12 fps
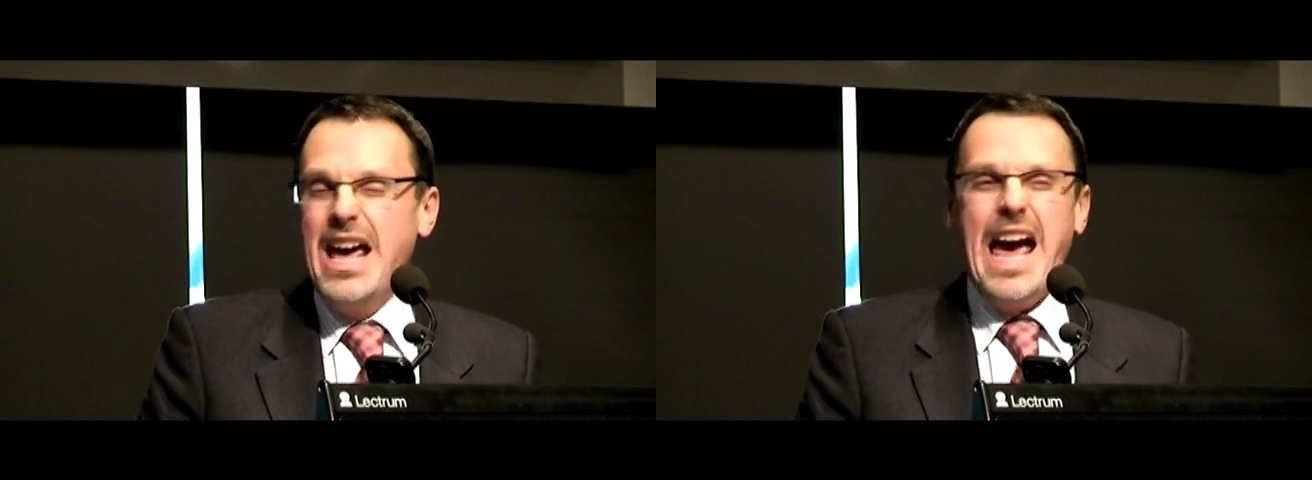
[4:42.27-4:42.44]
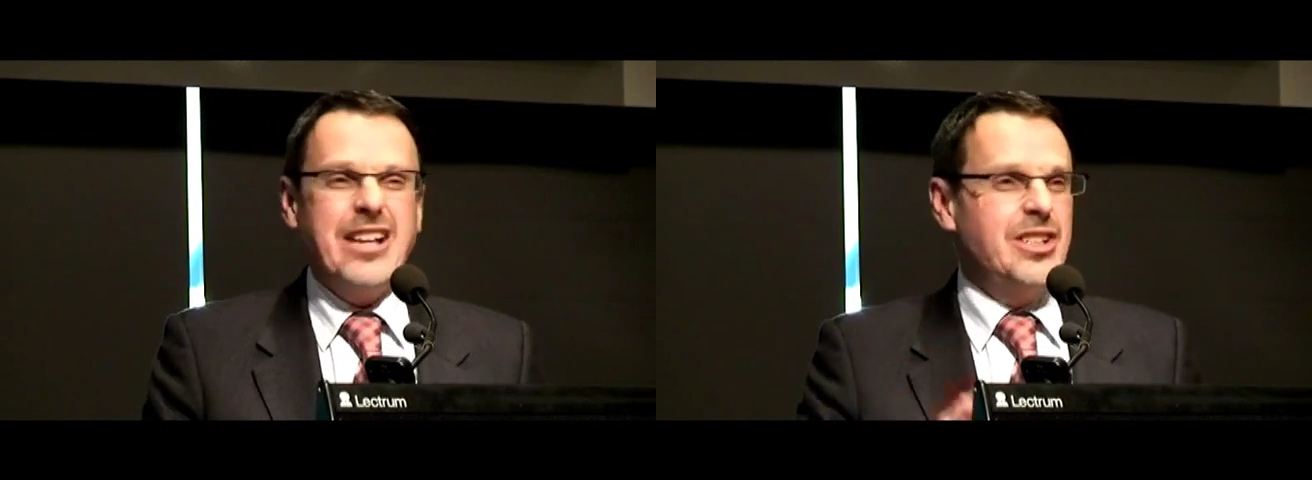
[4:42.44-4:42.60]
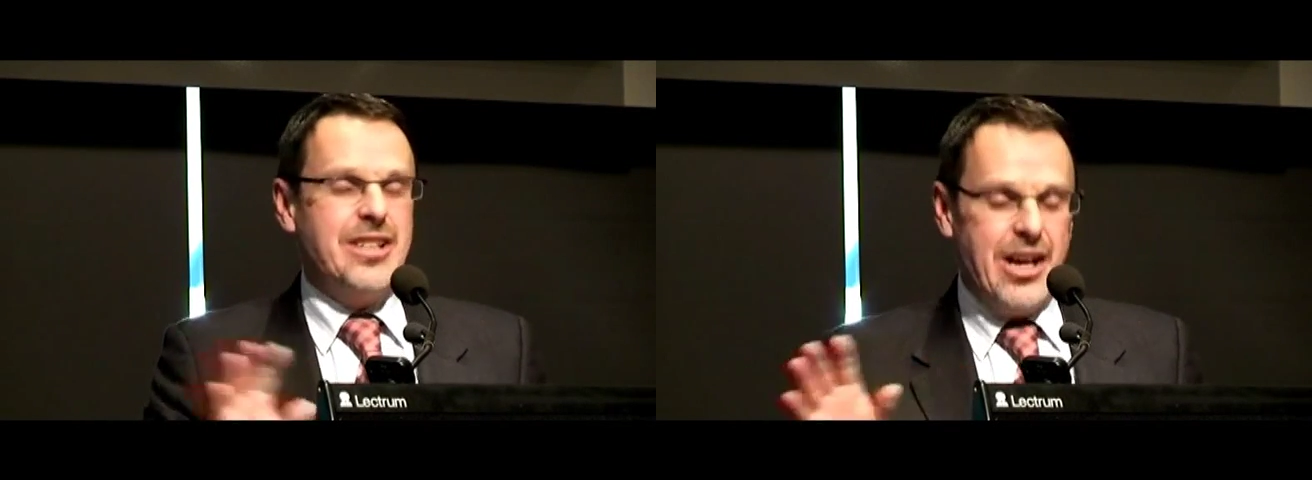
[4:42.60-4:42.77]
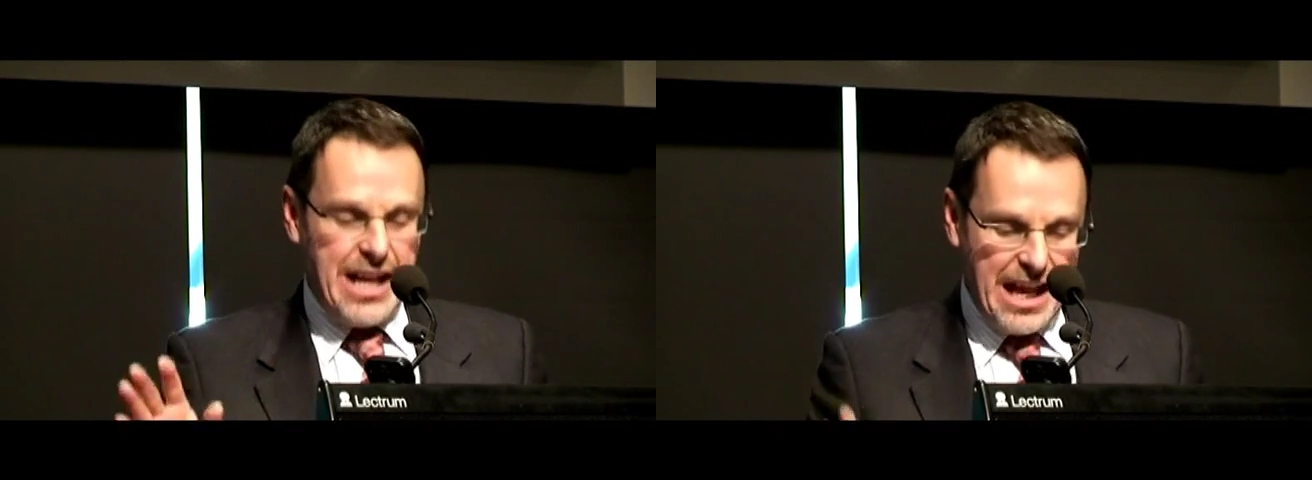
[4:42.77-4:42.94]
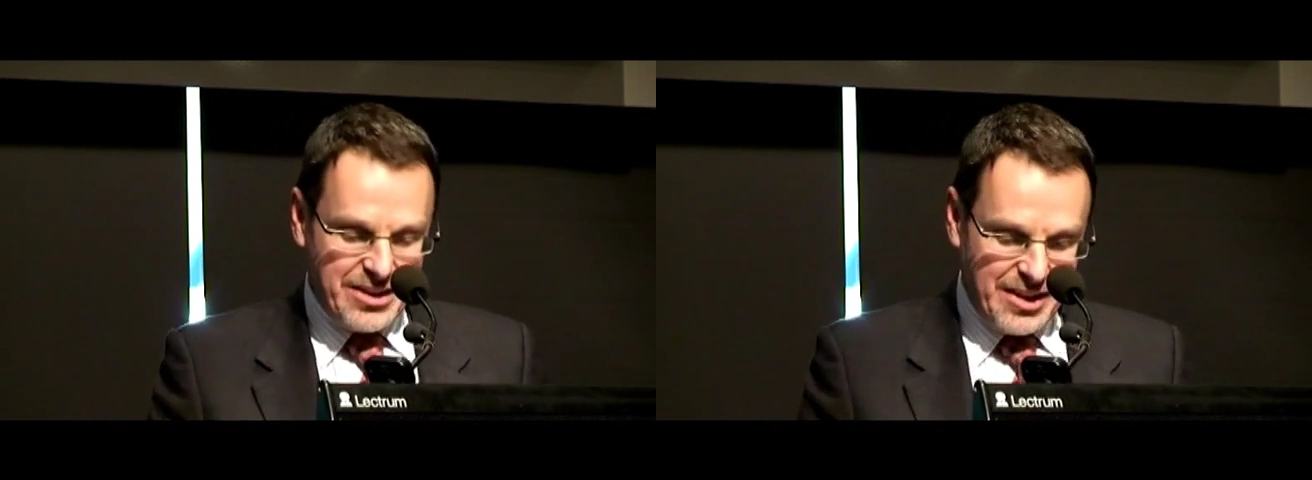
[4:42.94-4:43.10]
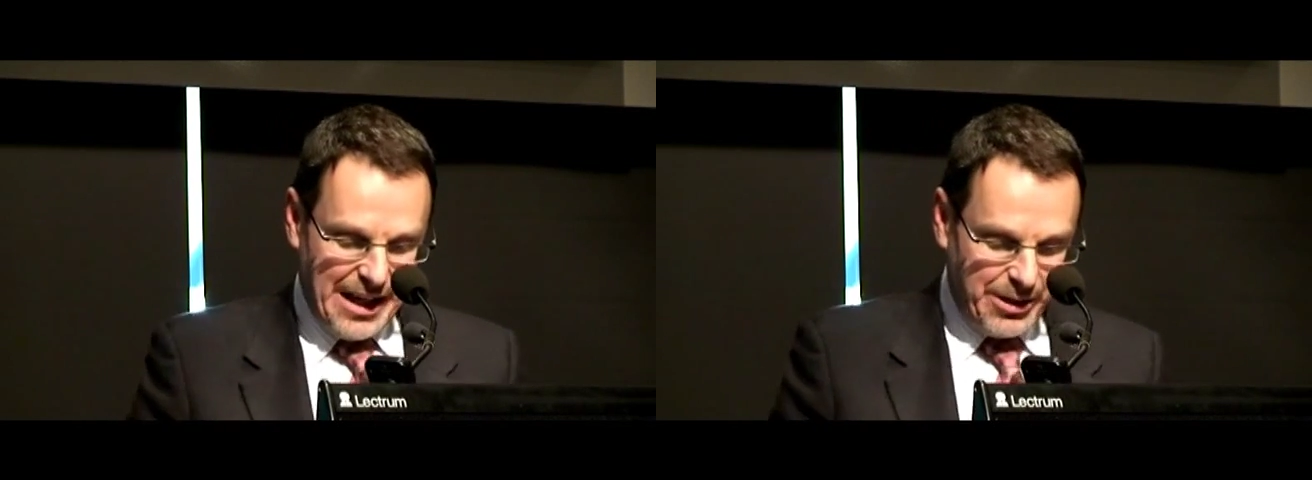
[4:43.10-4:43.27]
Actually, don't
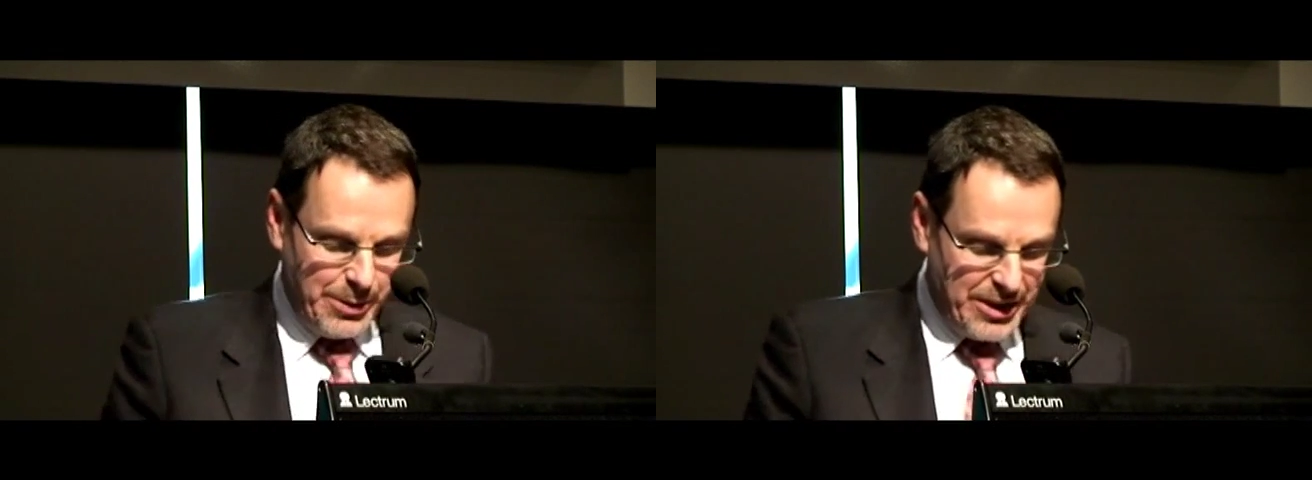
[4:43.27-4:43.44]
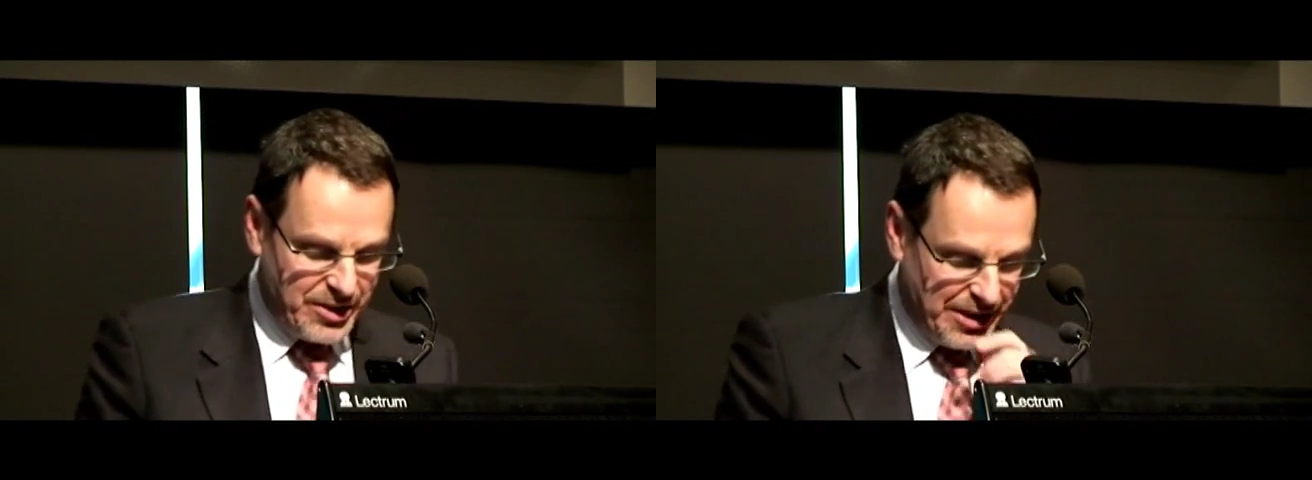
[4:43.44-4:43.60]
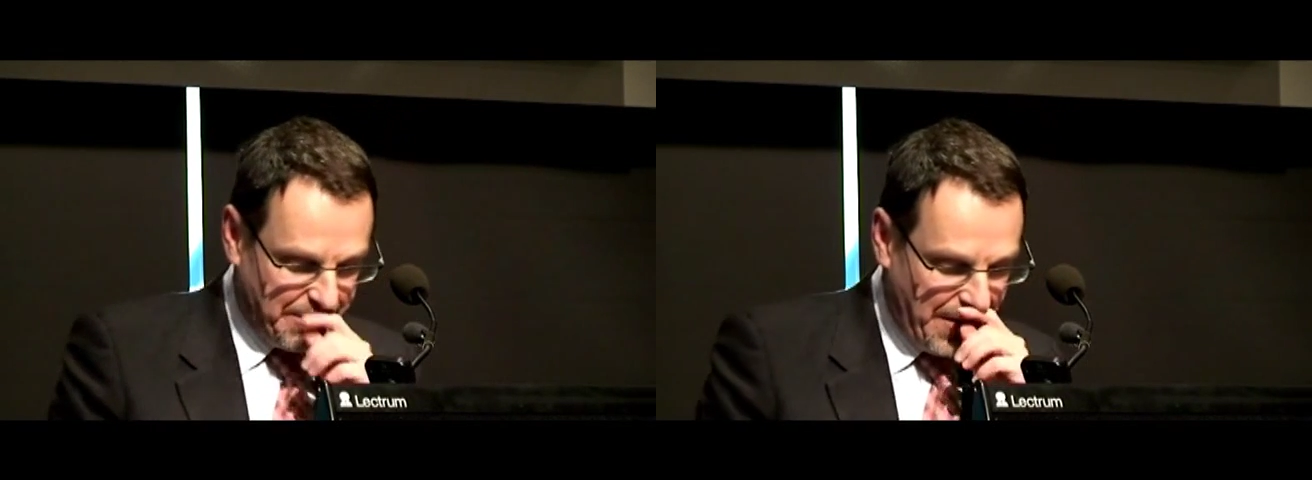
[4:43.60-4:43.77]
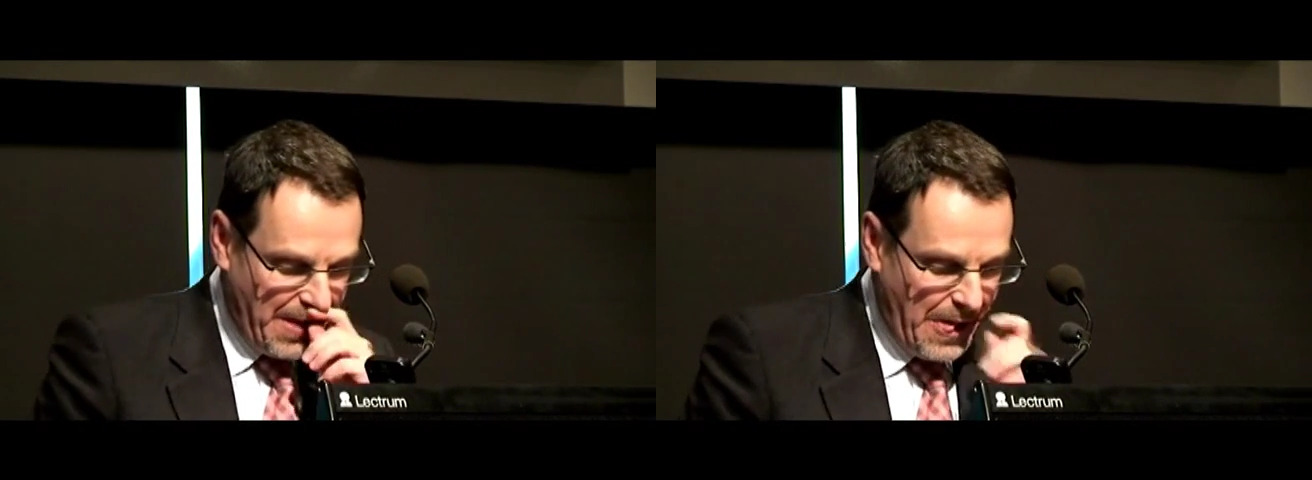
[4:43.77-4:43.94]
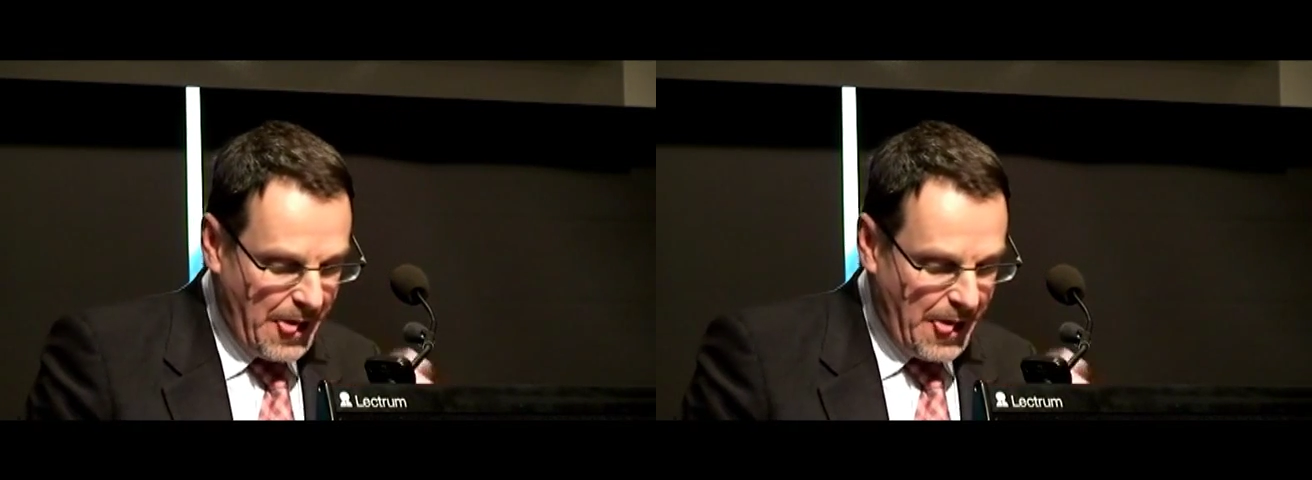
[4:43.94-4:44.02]
answer that question.